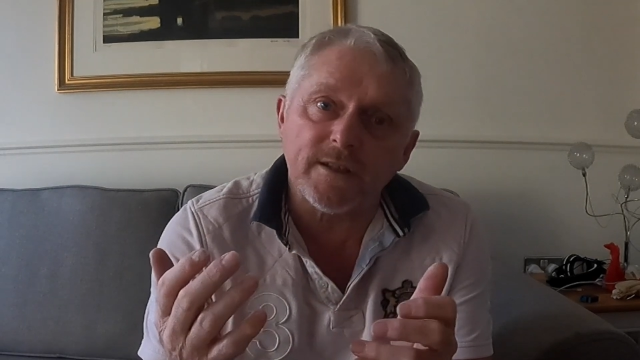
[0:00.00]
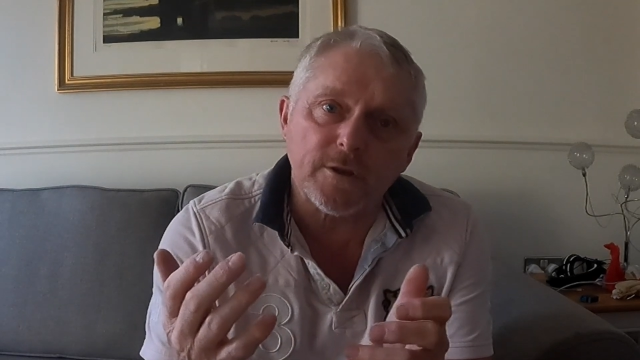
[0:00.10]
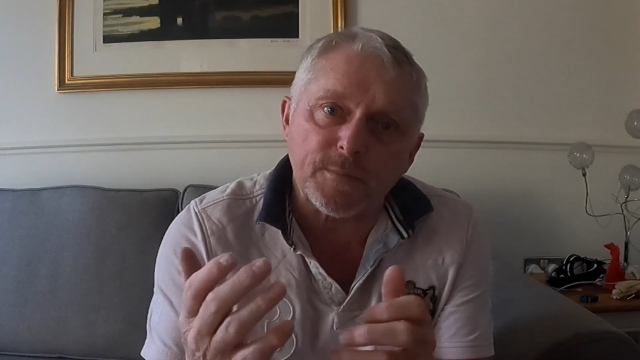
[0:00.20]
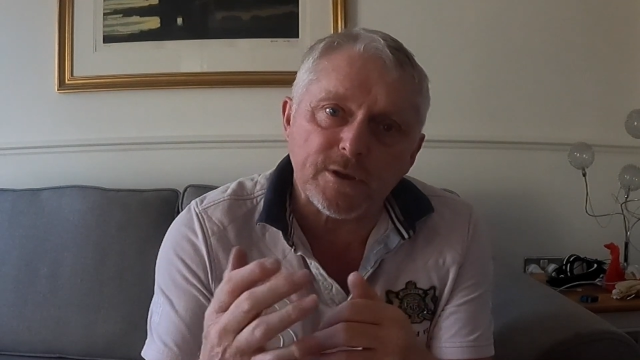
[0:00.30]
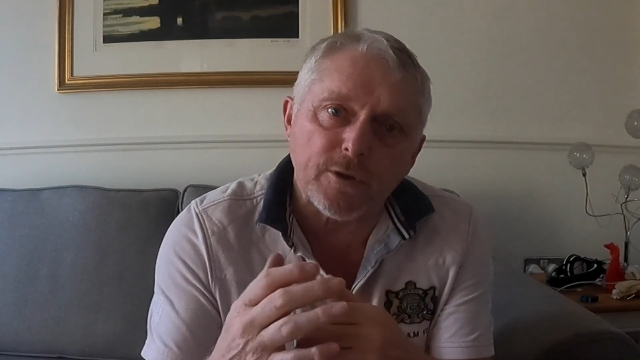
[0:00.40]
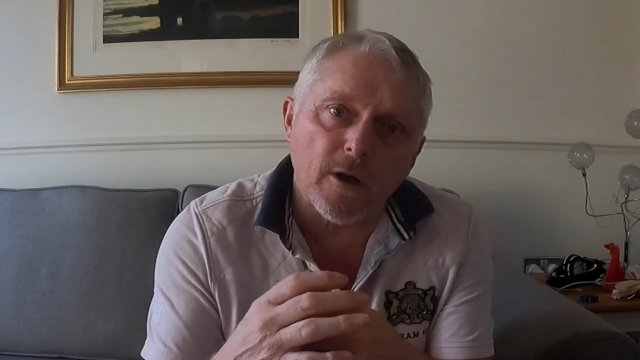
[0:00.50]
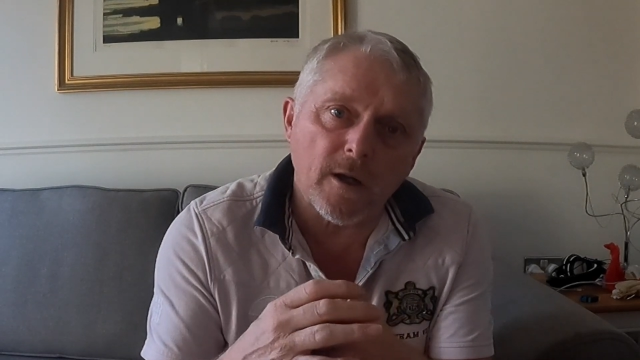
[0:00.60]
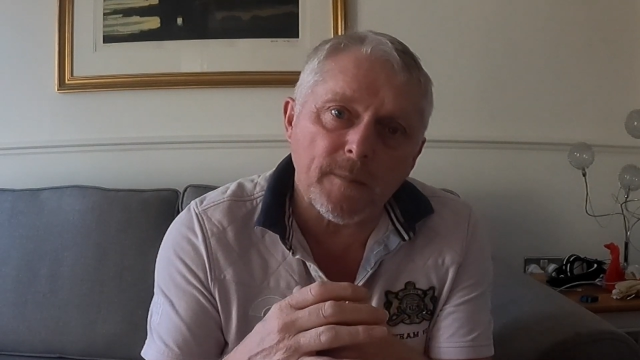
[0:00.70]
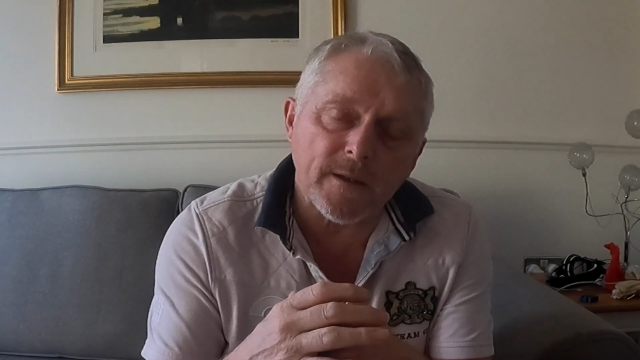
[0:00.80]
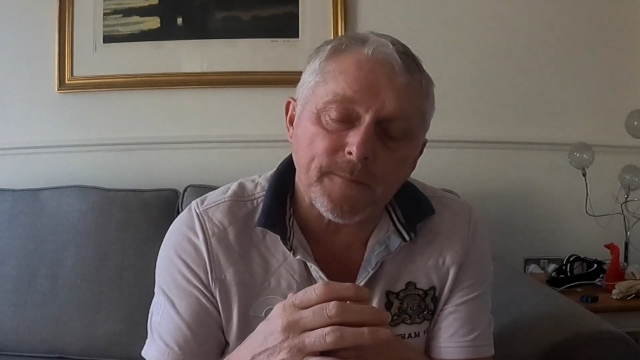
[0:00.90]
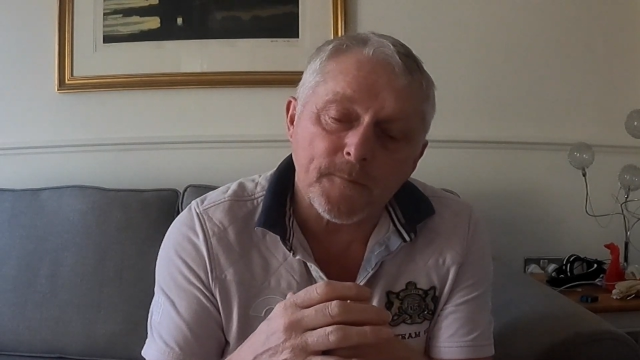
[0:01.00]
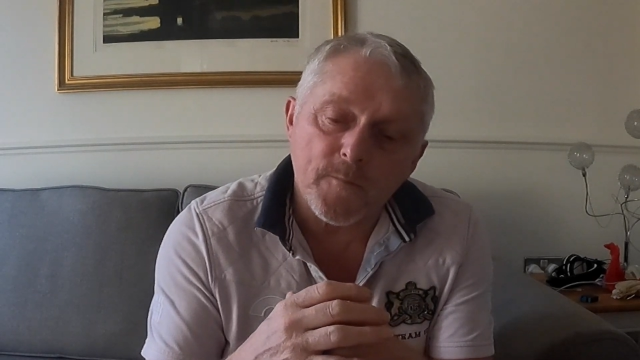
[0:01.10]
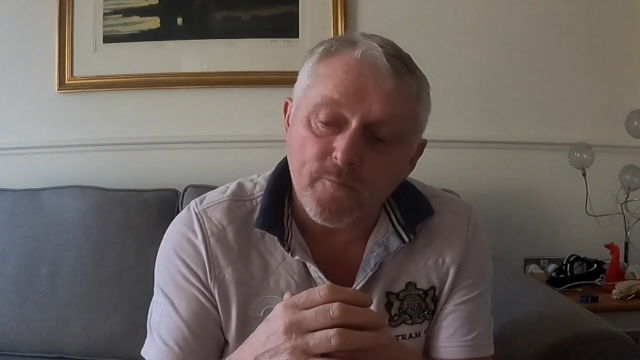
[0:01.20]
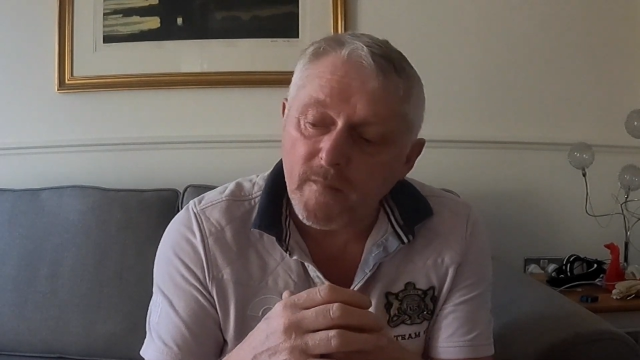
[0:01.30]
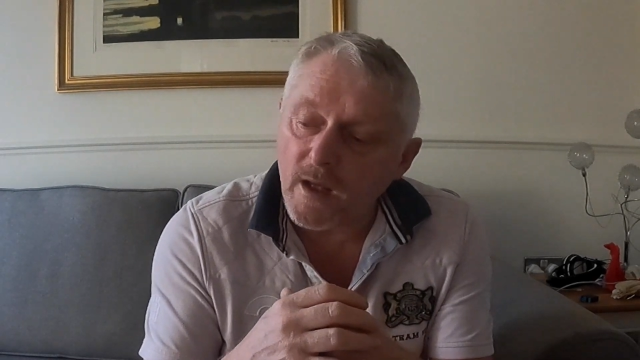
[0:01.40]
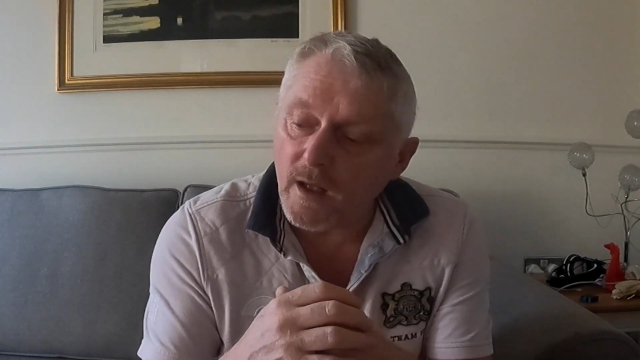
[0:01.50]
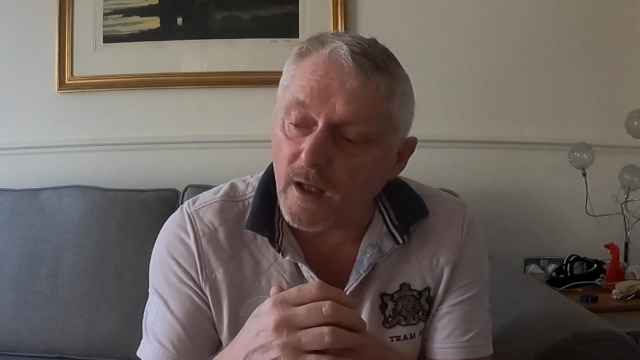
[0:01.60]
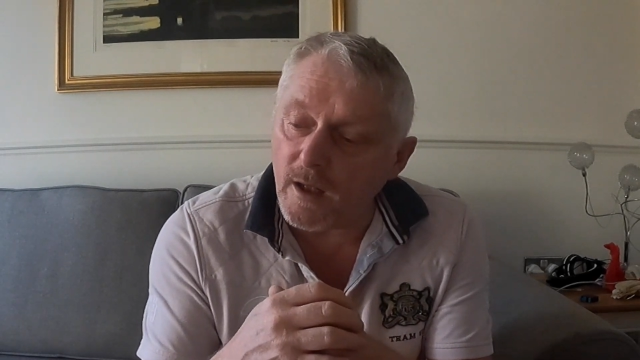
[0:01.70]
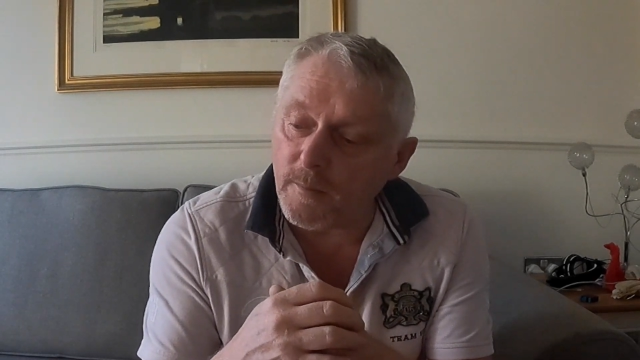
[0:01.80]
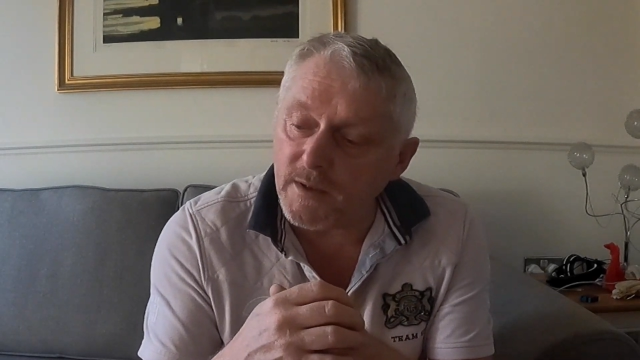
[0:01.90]
subscribing.
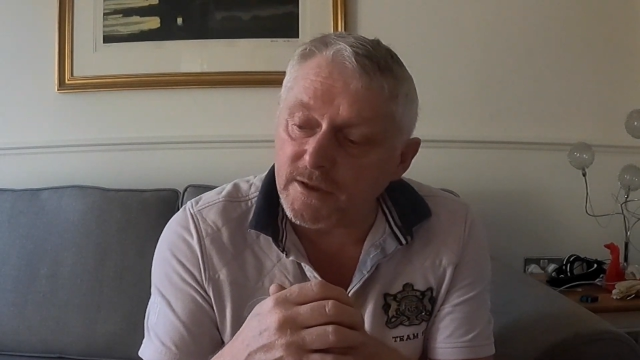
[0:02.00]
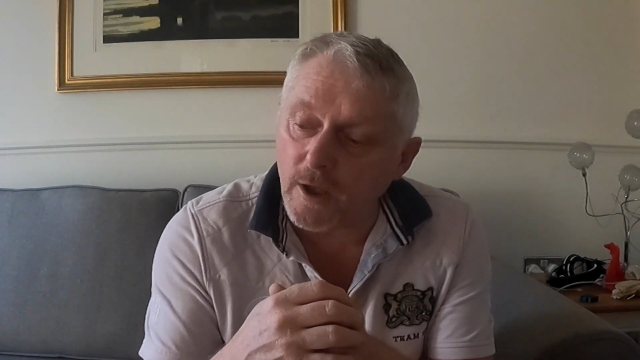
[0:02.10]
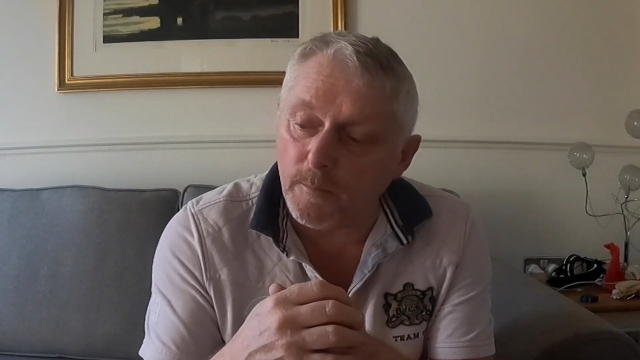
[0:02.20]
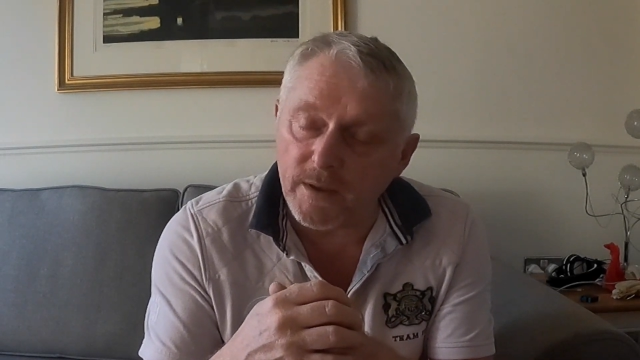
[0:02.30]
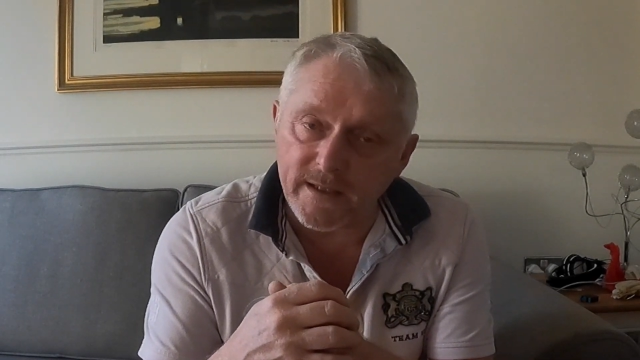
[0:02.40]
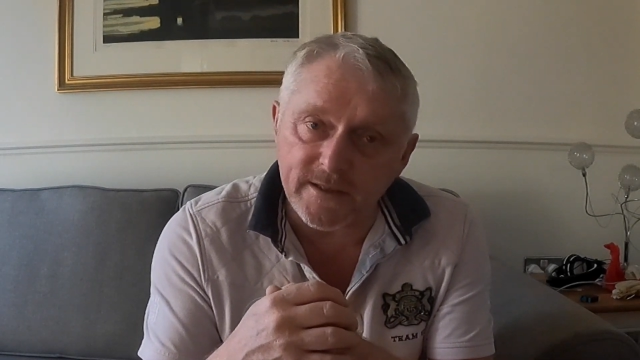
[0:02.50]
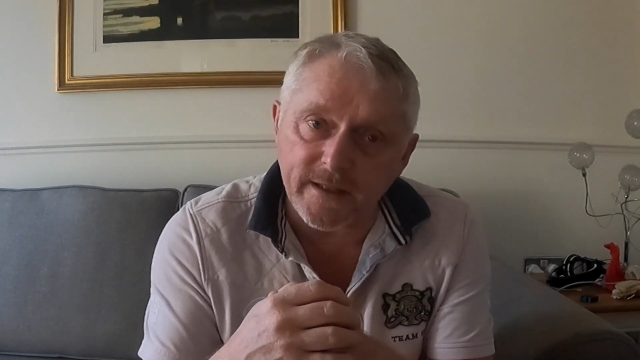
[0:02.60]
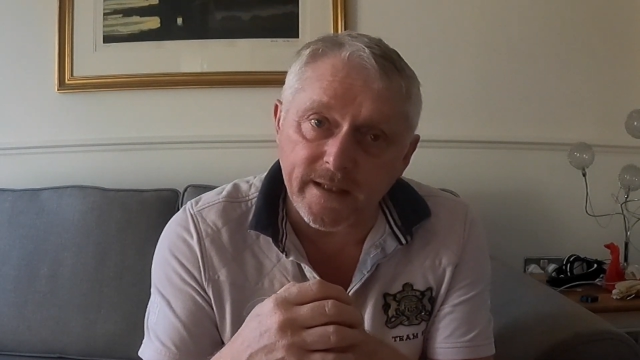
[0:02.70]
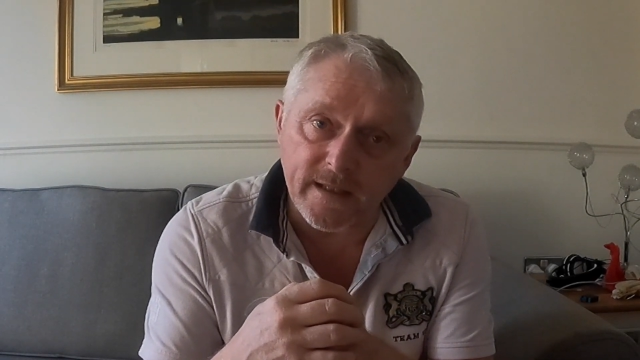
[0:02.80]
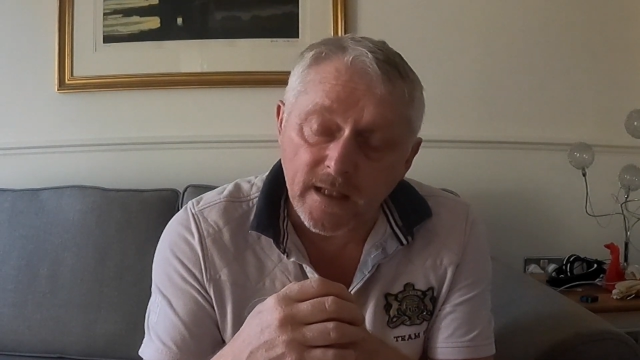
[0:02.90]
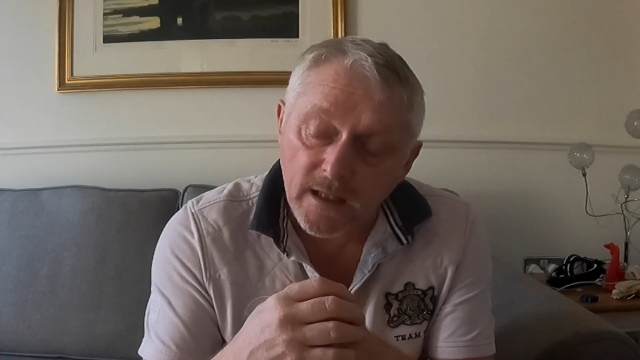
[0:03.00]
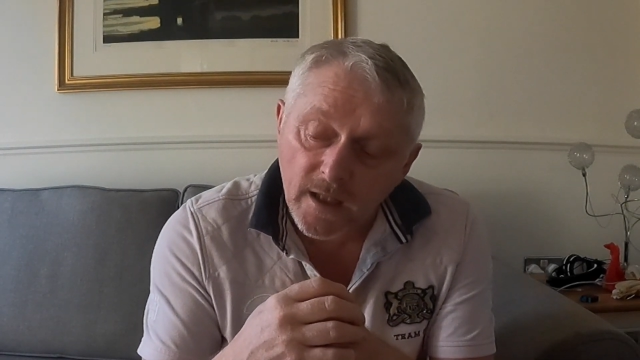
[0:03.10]
It's gone ballistic.